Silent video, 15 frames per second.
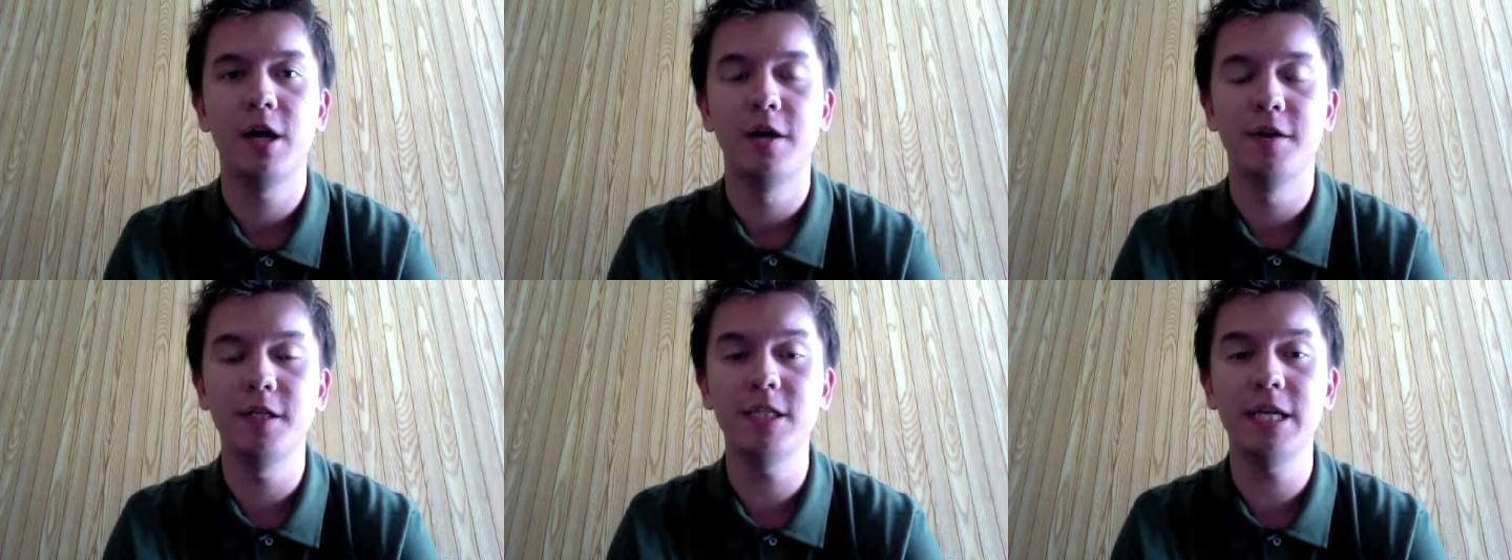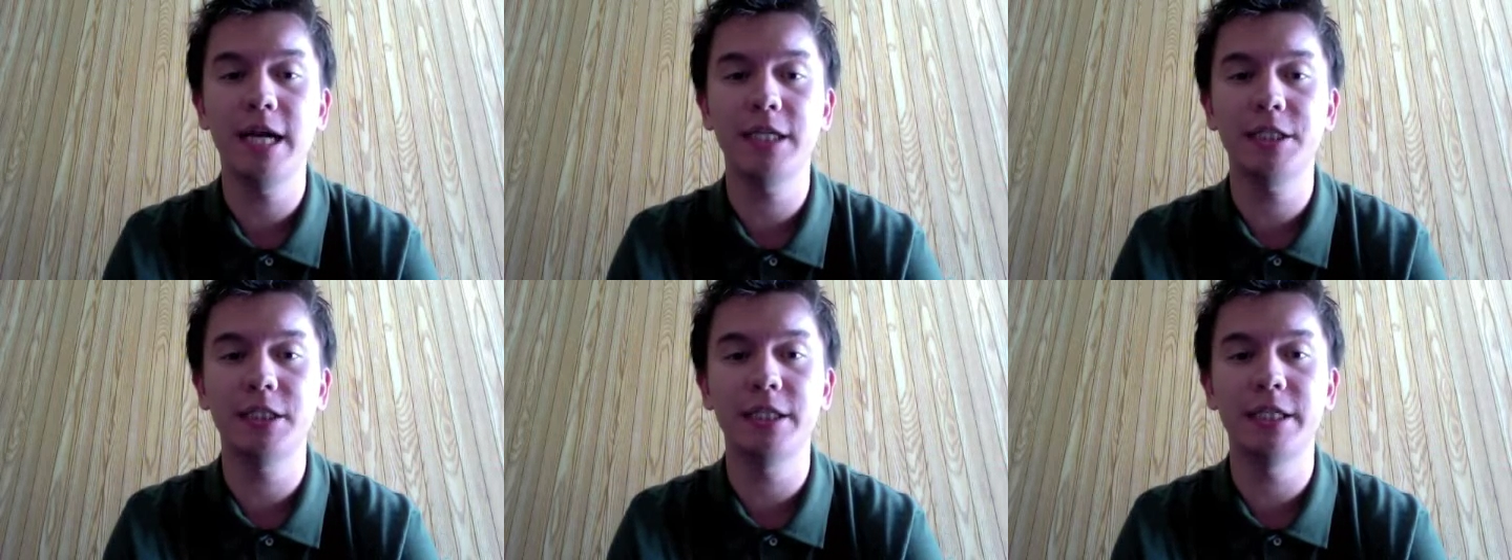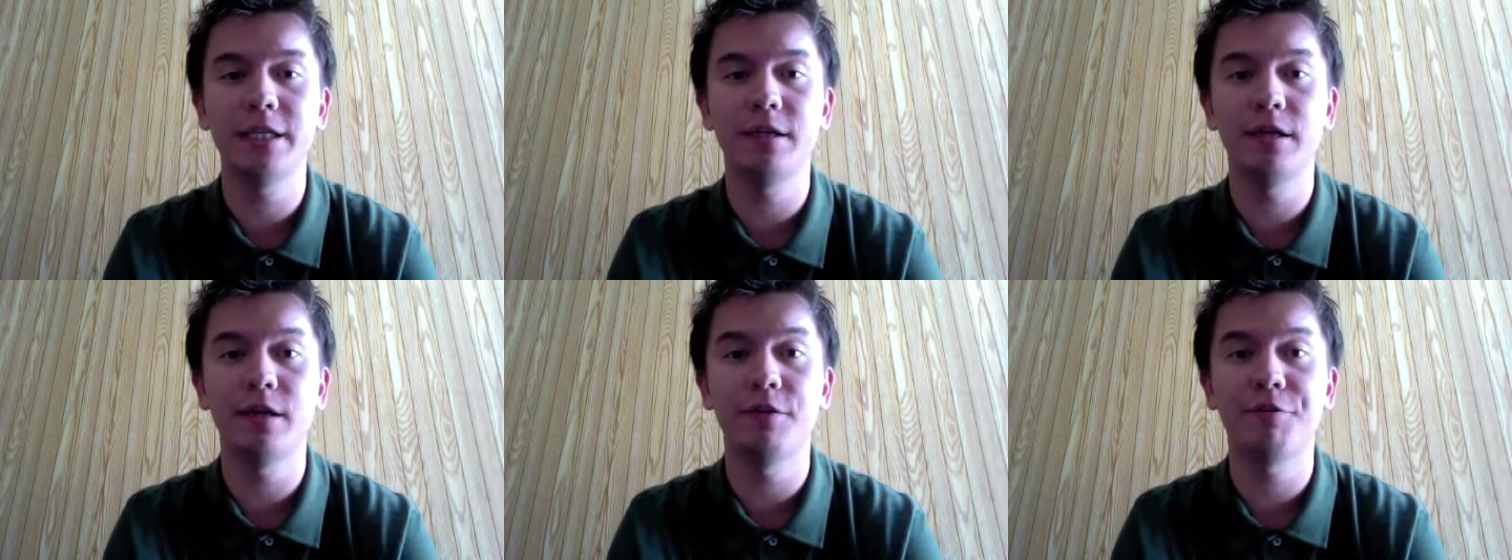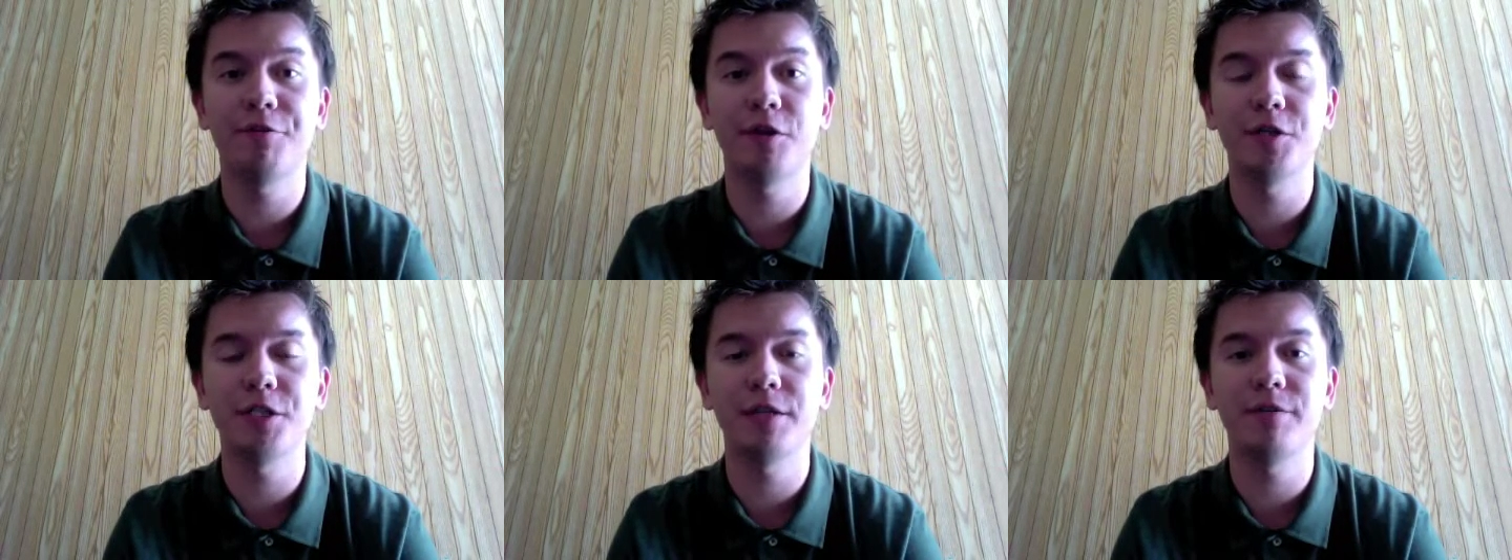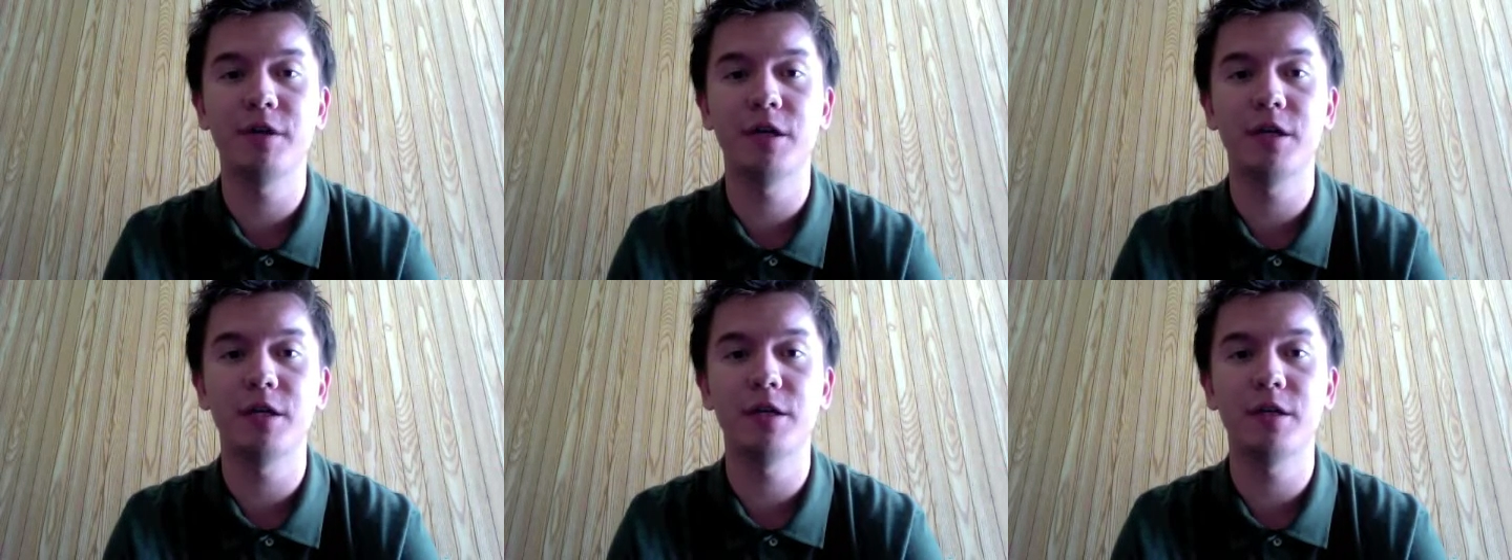This is actually the first of
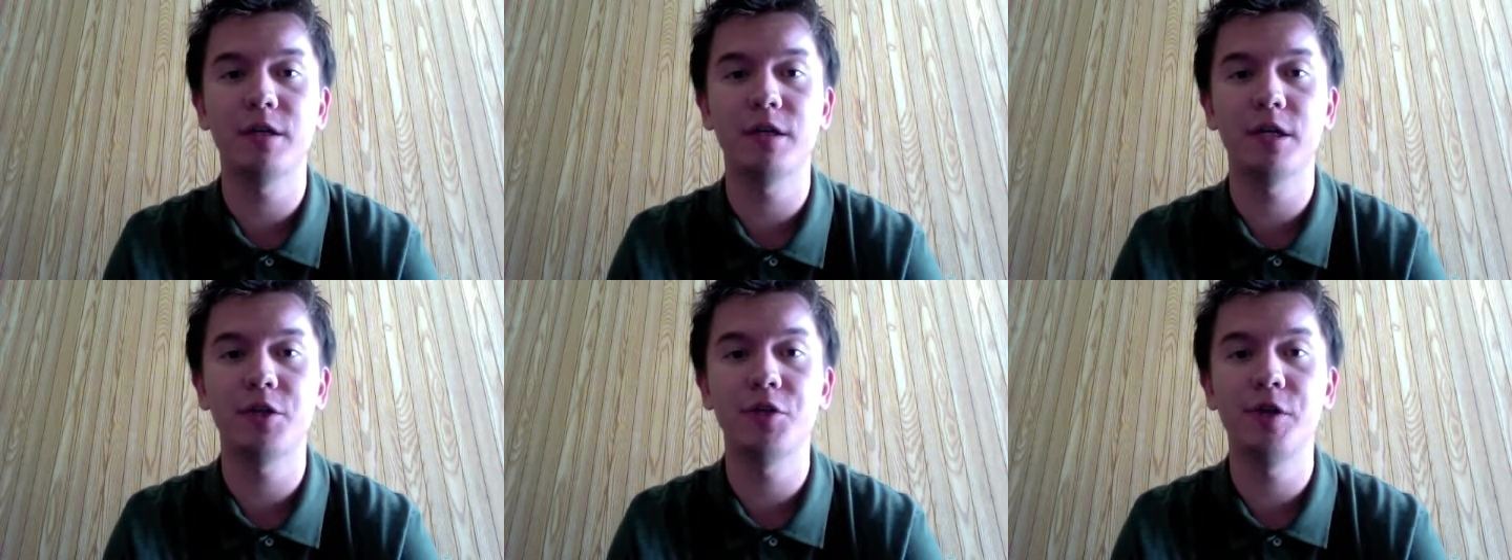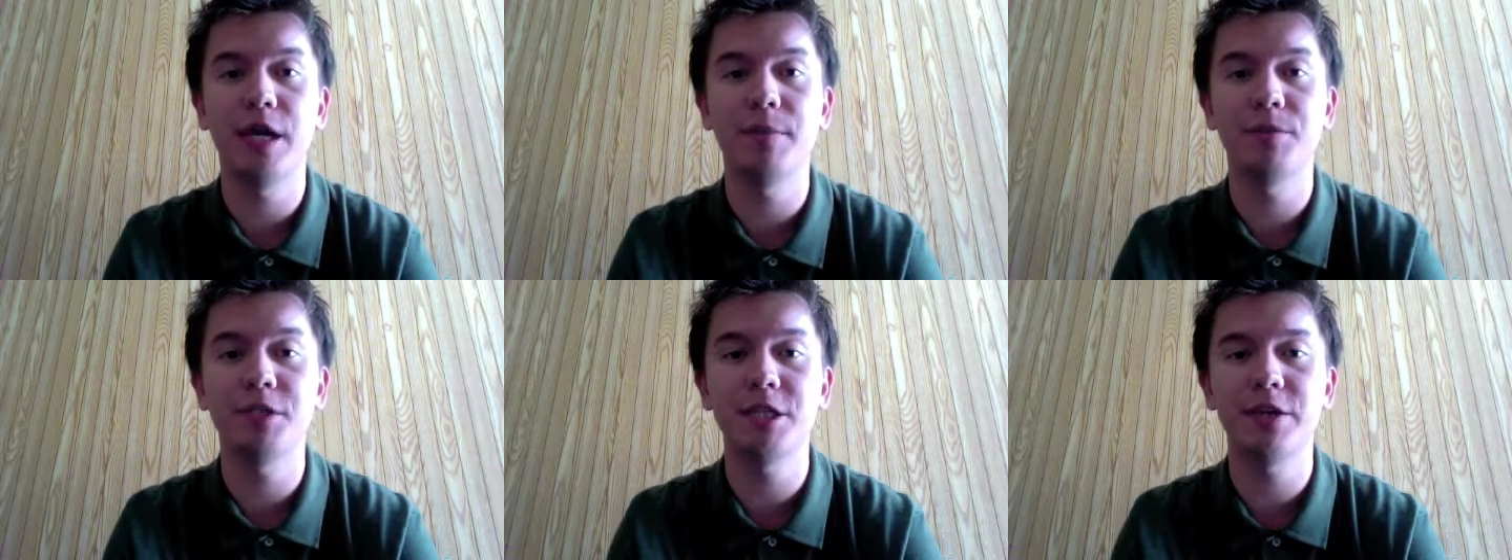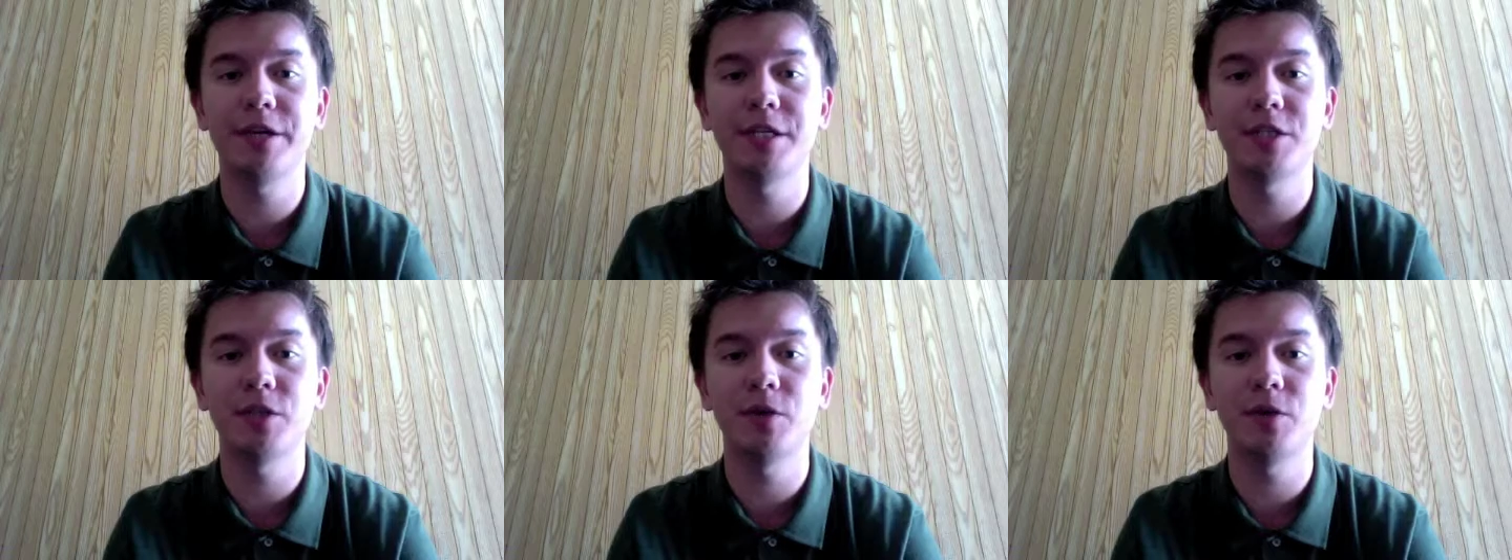a 2-game series.